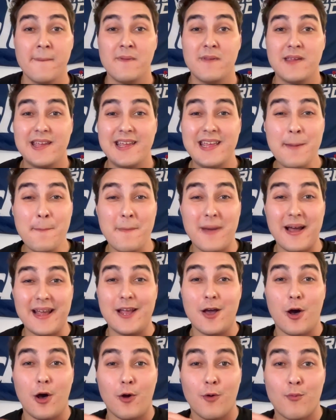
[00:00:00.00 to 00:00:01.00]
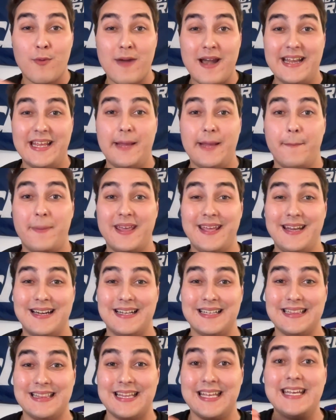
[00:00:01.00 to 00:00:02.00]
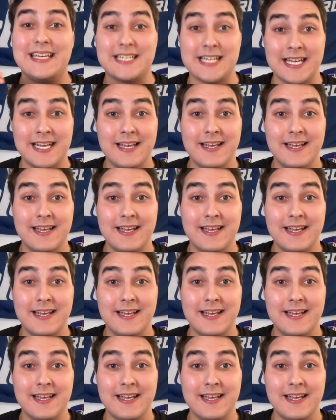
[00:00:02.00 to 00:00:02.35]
he might already be an elite